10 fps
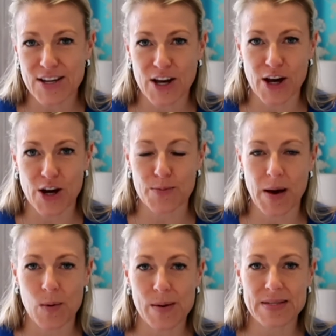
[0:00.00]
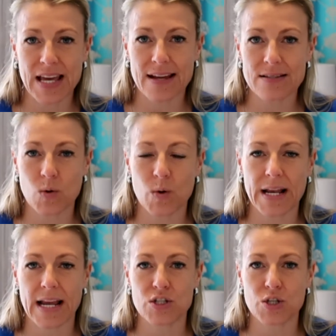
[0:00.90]
You can go to my website,
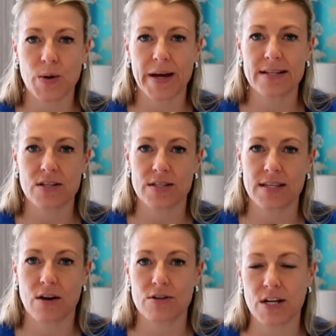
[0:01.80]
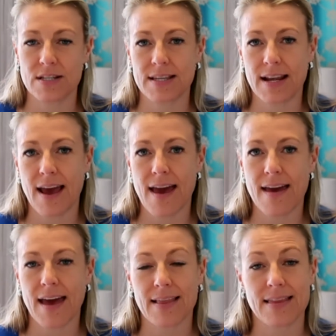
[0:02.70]

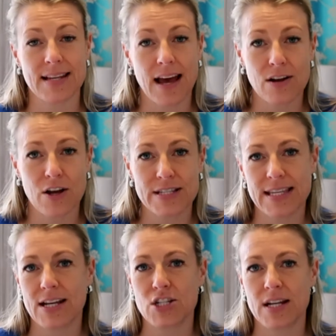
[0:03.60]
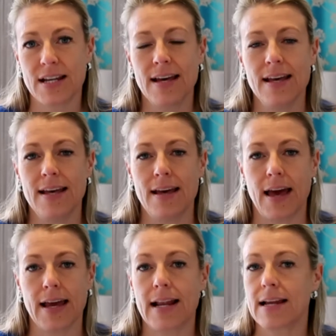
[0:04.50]
organisedjoy.co.za, at the download section,
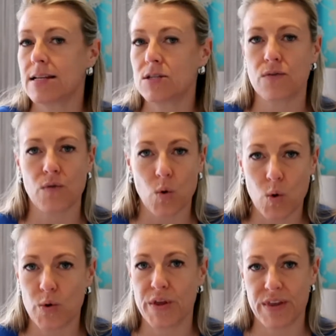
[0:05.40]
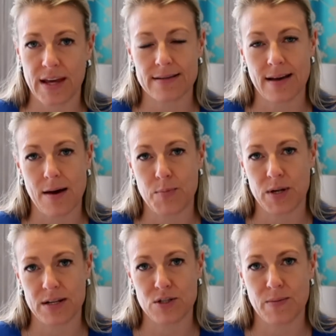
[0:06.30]
and get a list of all the things I
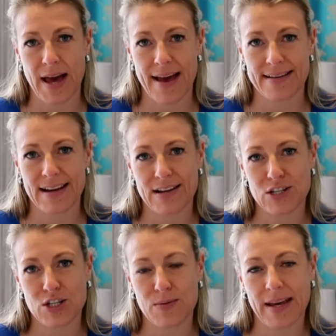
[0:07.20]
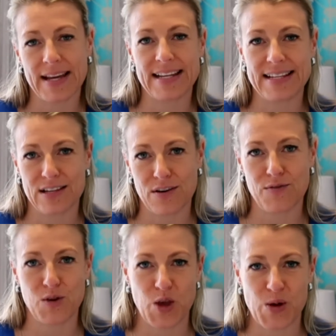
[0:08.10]
put into my hand luggage to make it easier
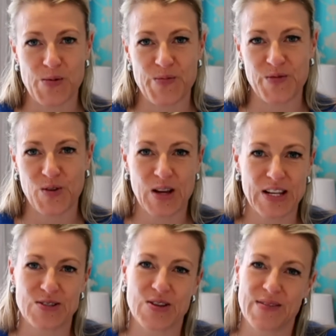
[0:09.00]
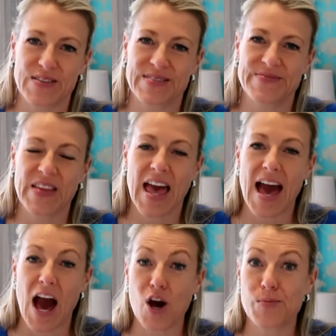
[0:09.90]
for you for when you travel.
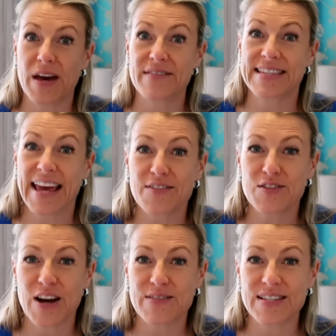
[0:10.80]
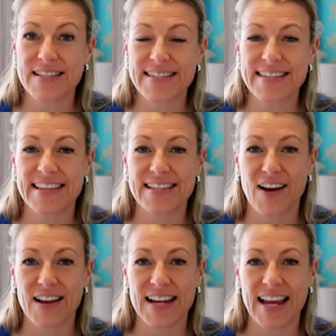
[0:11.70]
I hope you have safe travels this
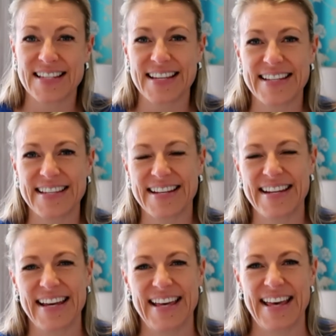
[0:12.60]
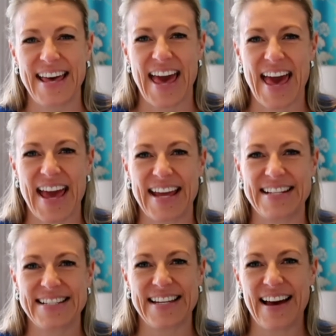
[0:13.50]
holiday season,
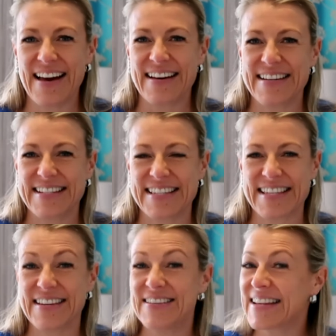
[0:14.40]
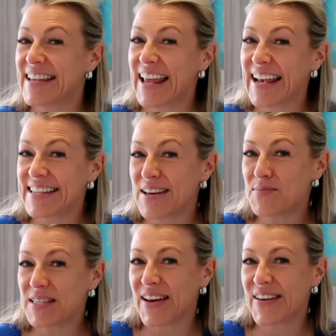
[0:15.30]
and yeah, see you next
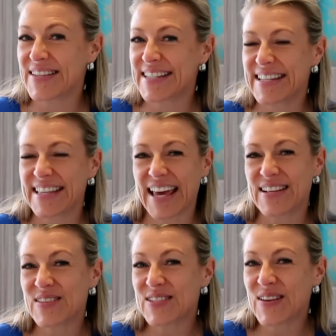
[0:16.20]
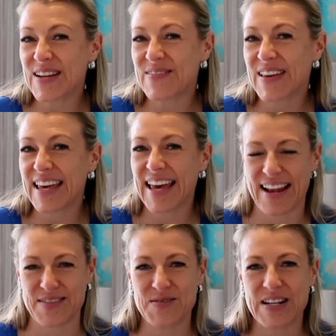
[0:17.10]
episode. Thanks for joining me
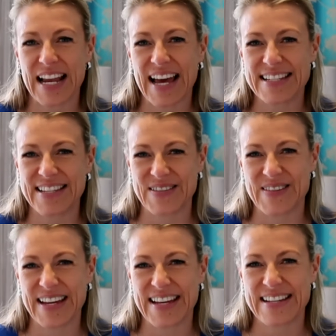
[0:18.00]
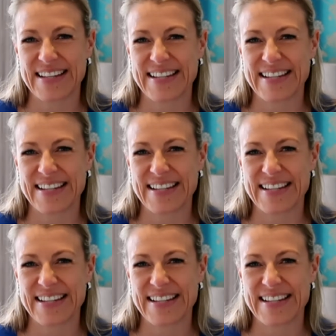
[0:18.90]
at Organized Joy.